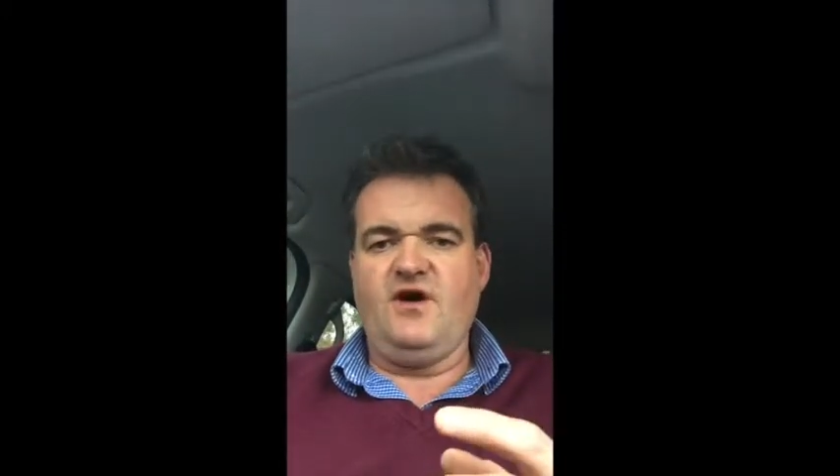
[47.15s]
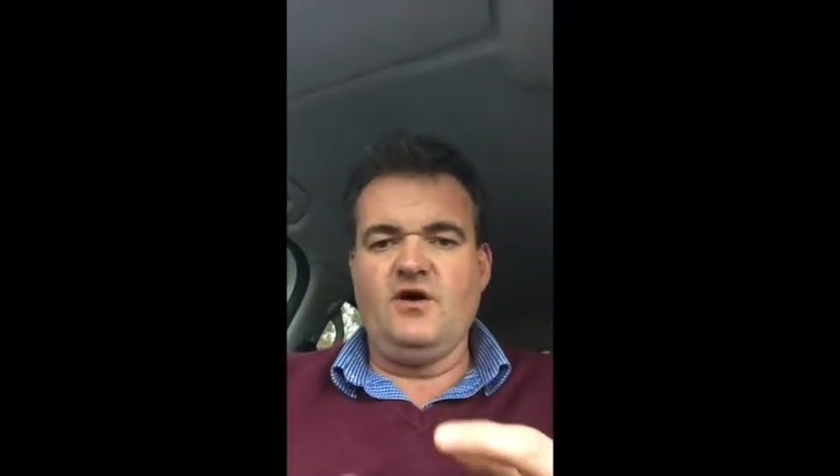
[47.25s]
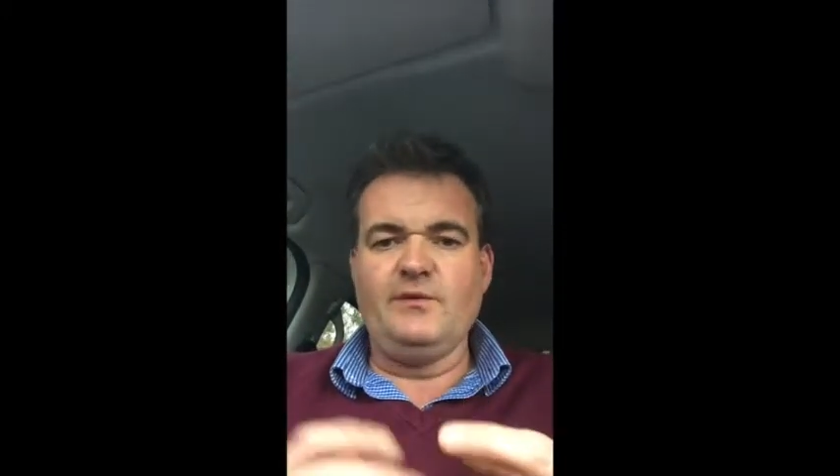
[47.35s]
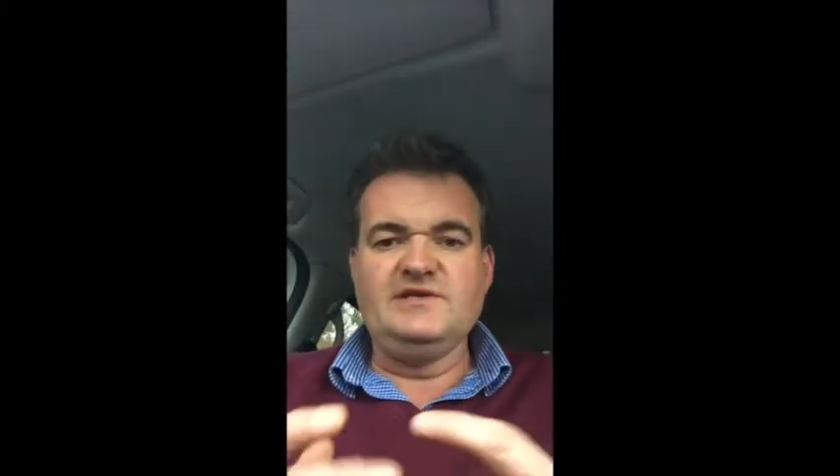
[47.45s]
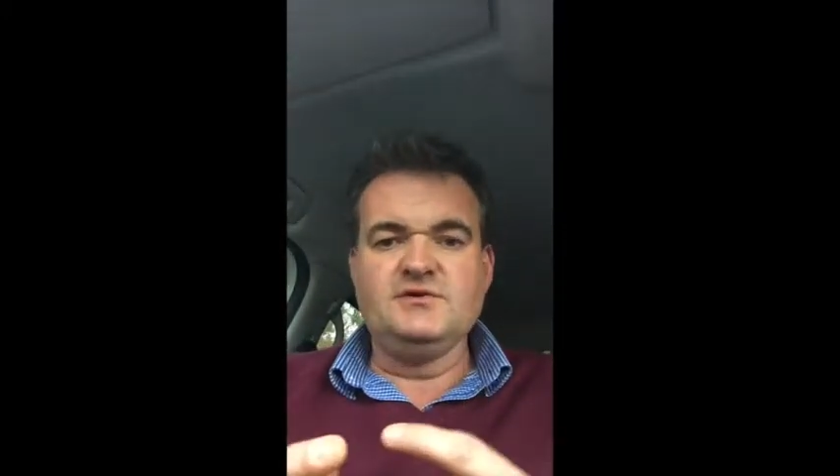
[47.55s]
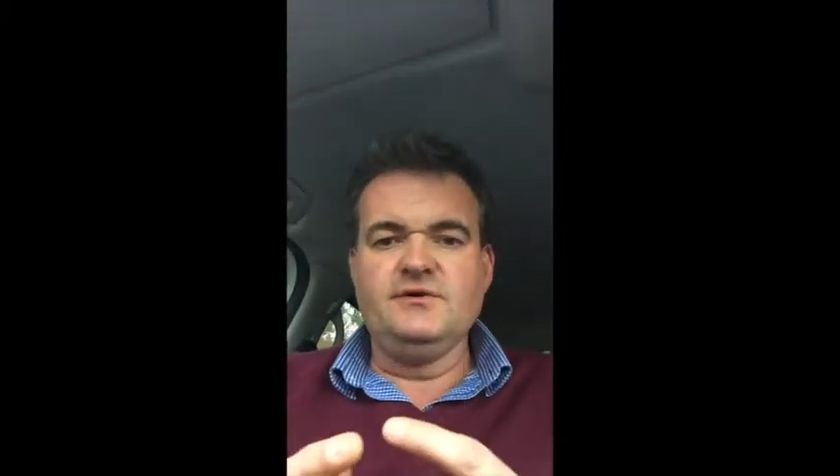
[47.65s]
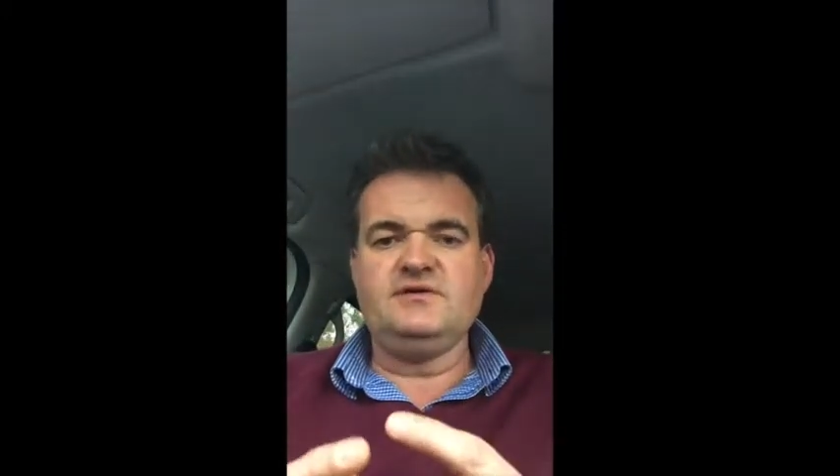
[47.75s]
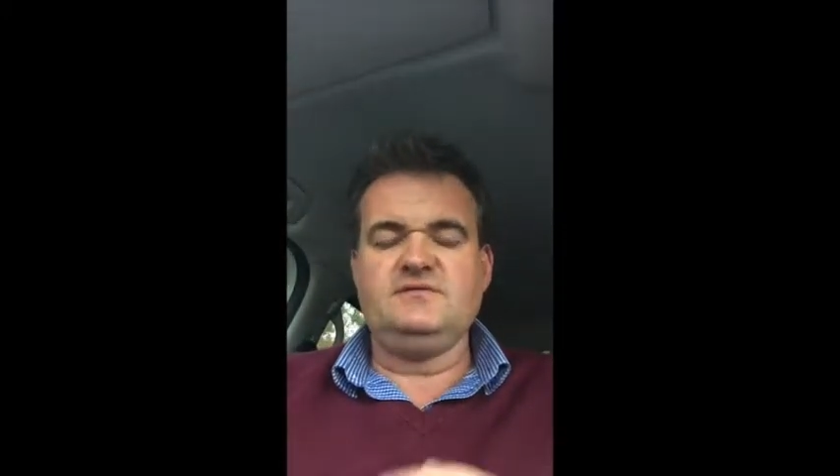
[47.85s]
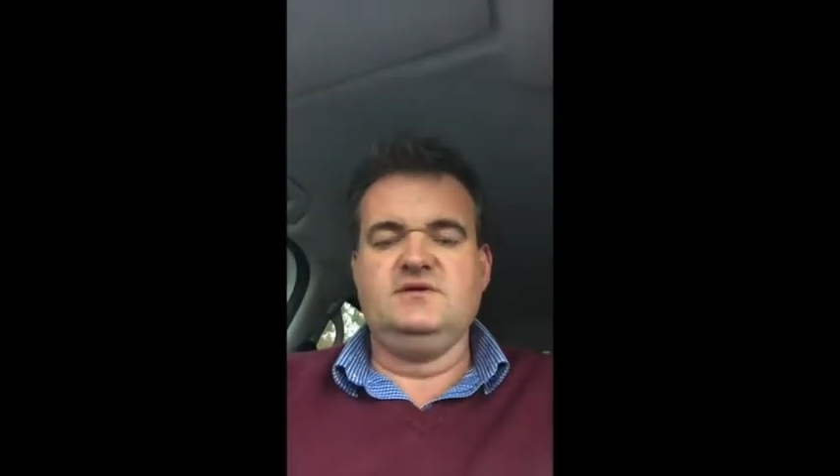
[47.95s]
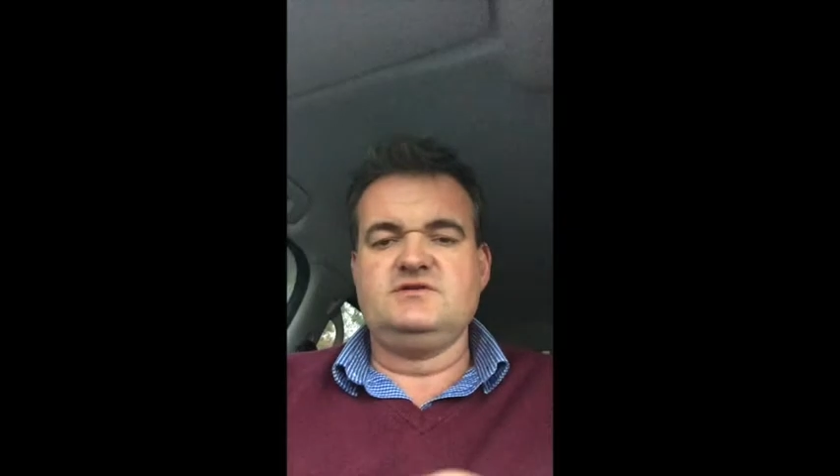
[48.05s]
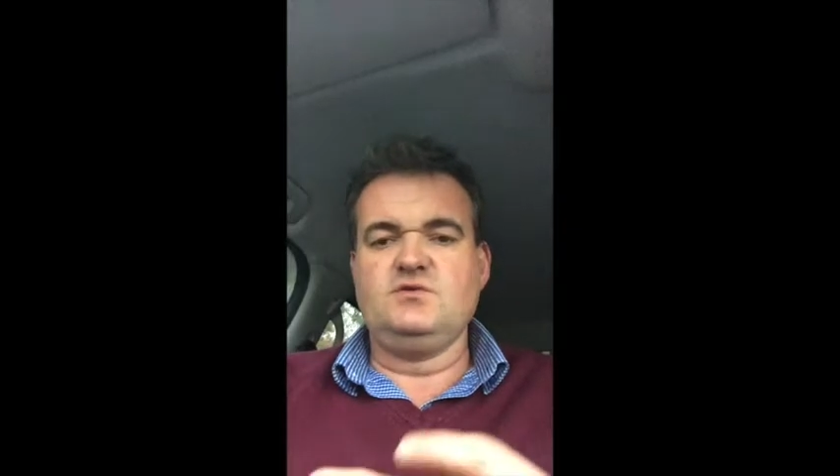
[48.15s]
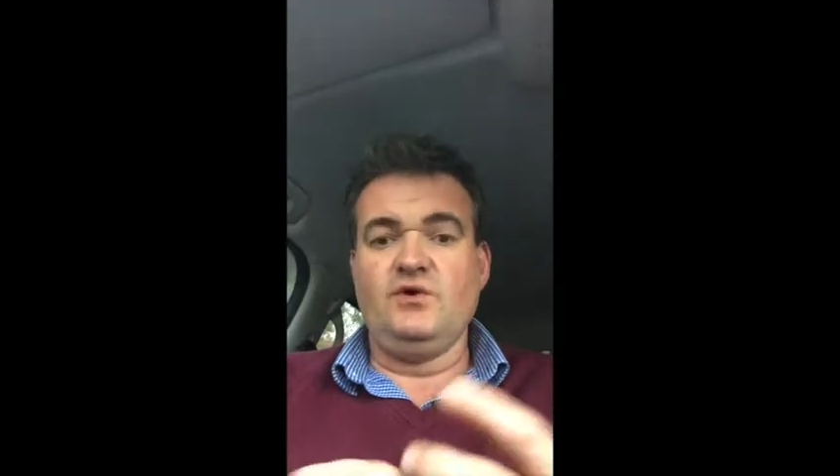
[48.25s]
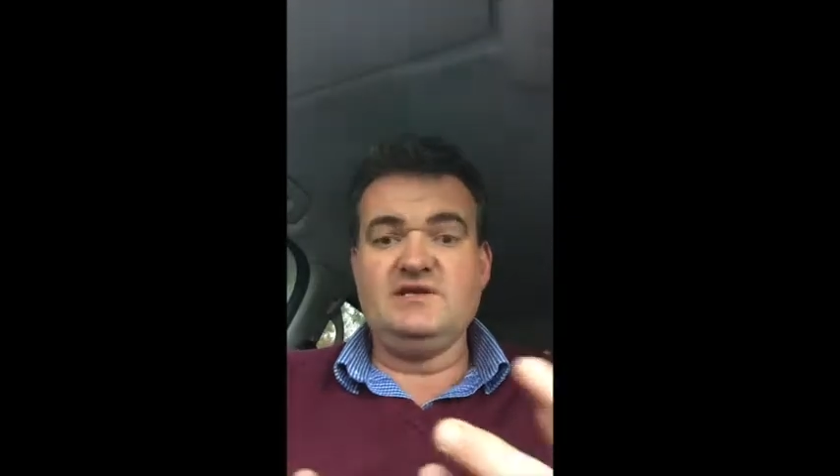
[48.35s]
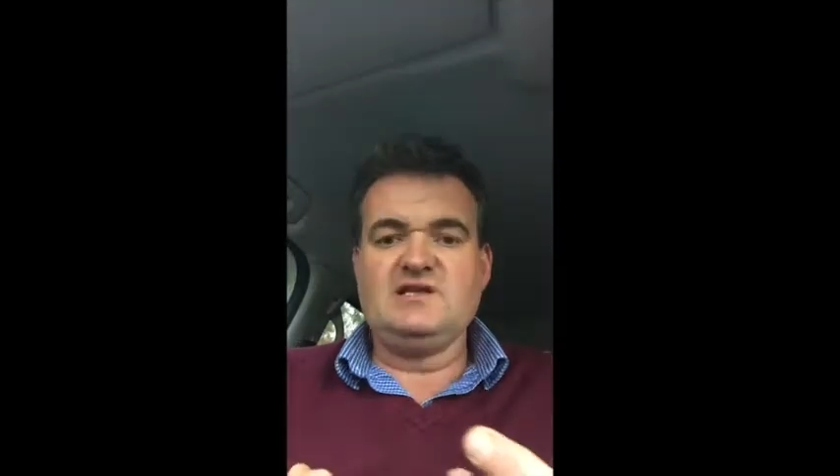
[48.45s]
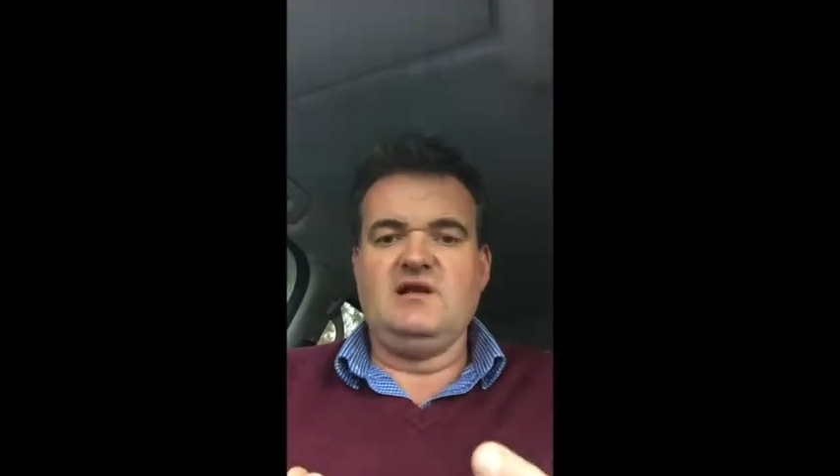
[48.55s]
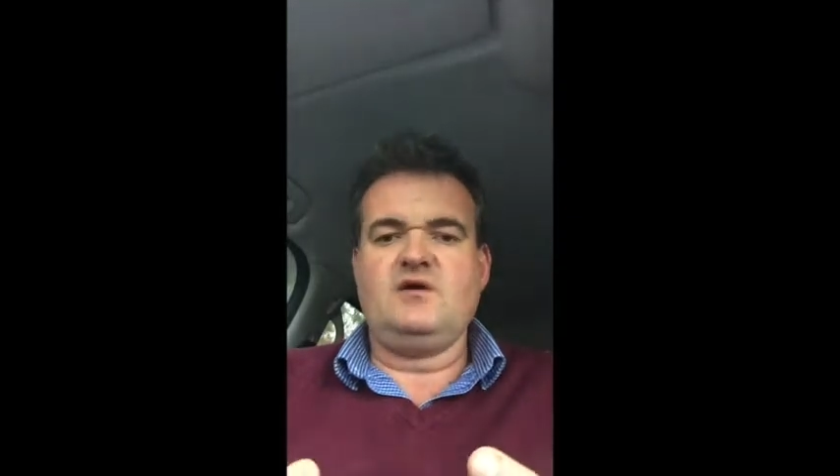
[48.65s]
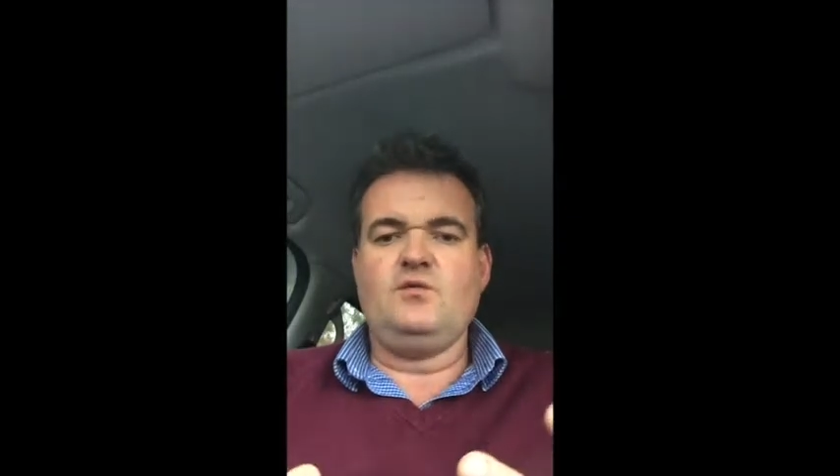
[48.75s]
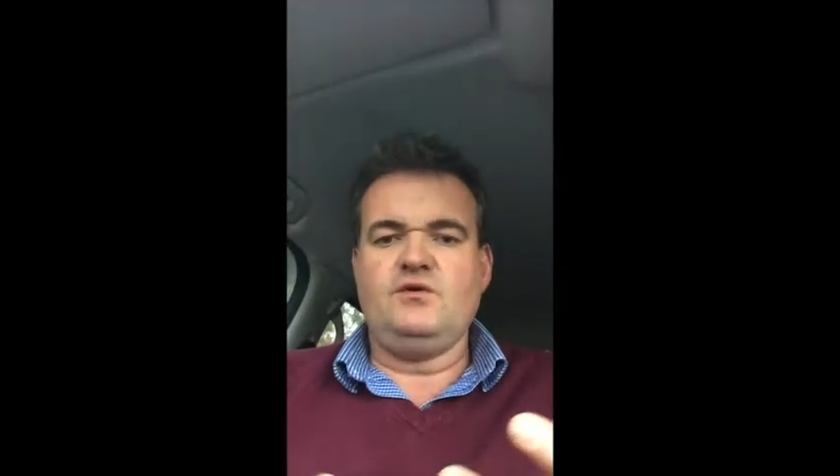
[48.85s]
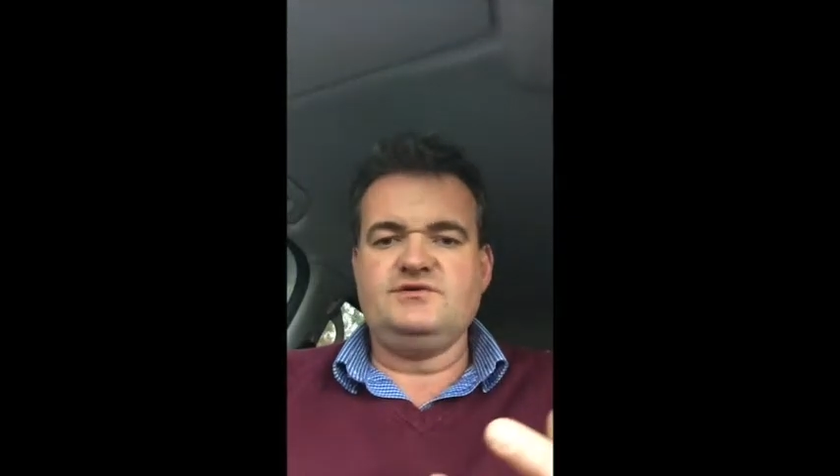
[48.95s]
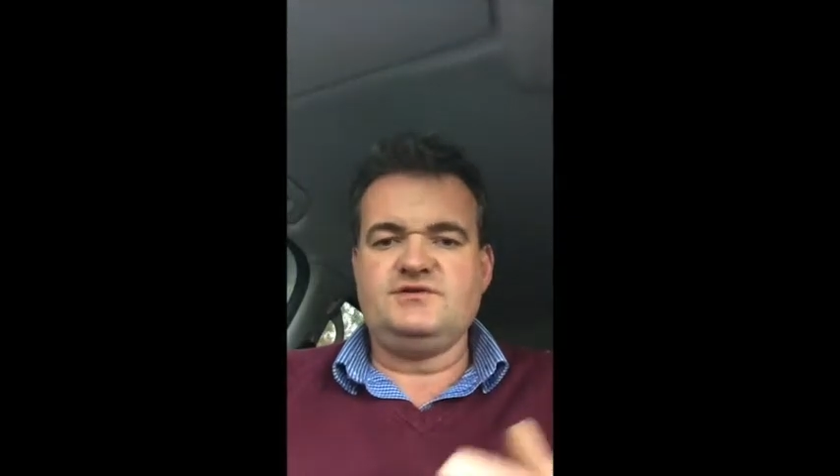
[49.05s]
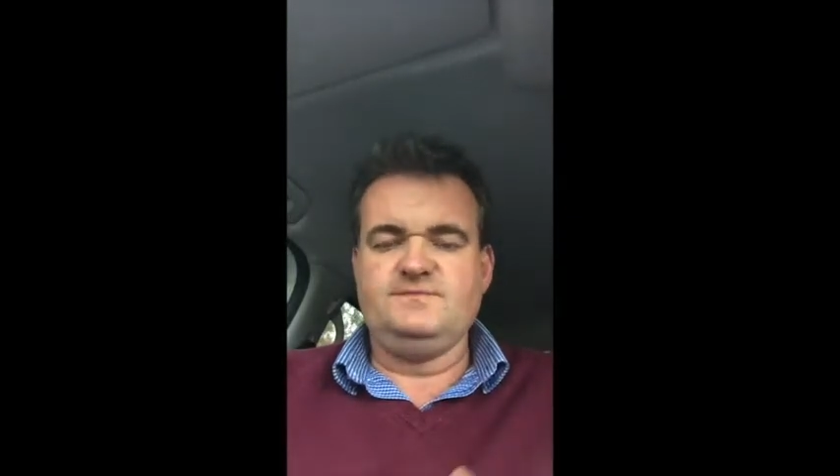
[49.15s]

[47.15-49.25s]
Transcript: how we do it. So what is a lung wash?